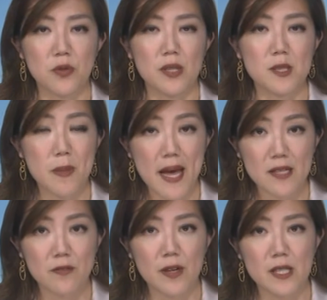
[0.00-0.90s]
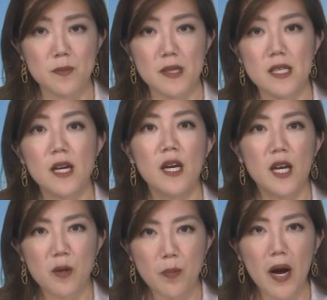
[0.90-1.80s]
to expand investment
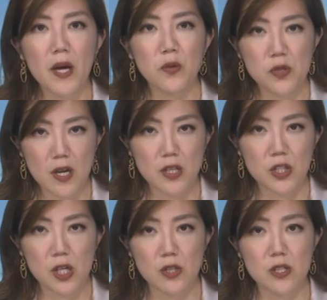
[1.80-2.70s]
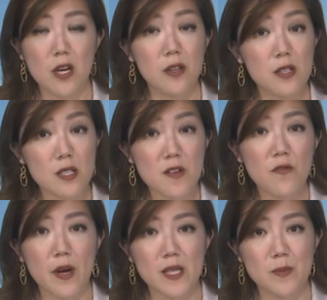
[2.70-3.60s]
in biotech shares. This
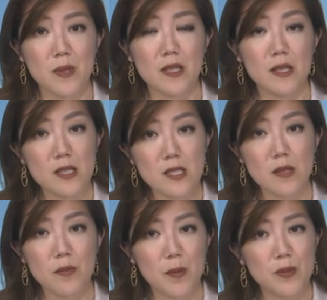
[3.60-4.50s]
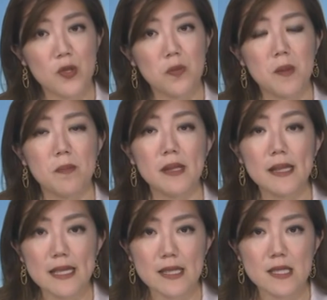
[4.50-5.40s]
investment could sum up to be
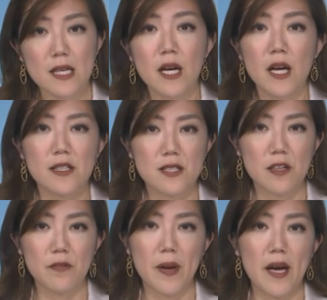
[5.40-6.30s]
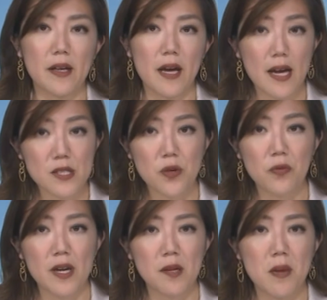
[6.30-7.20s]
billions. SoftBank has
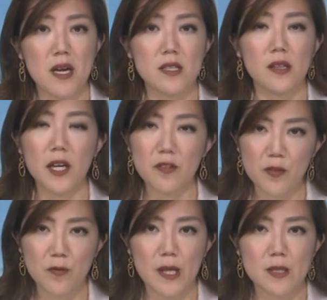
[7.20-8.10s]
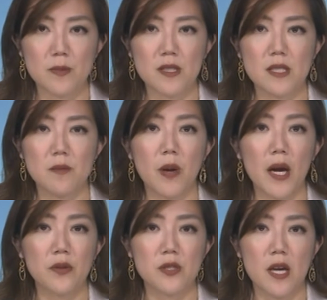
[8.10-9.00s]
already made a lot of investments in
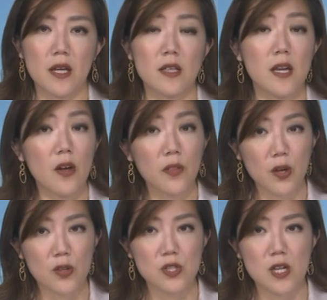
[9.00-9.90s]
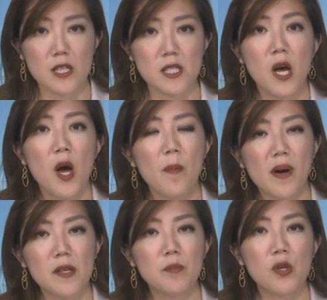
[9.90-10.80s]
biotech and healthcare stocks,
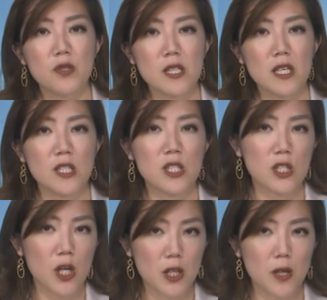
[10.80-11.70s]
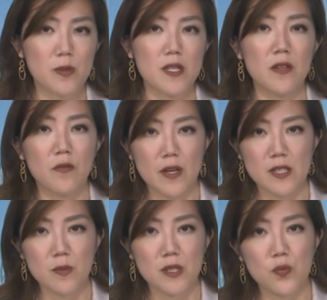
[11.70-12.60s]
but mostly in startups, and
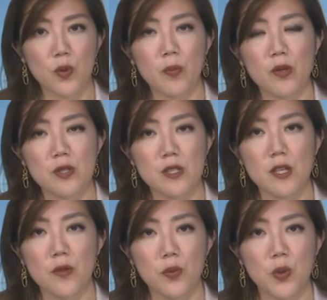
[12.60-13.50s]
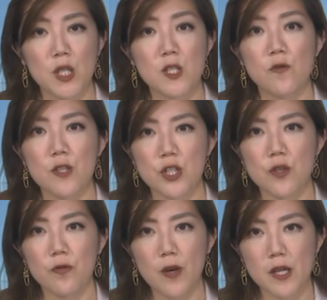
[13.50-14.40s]
investments were mostly through its
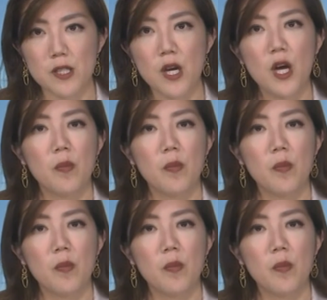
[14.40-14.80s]
Vision Fund.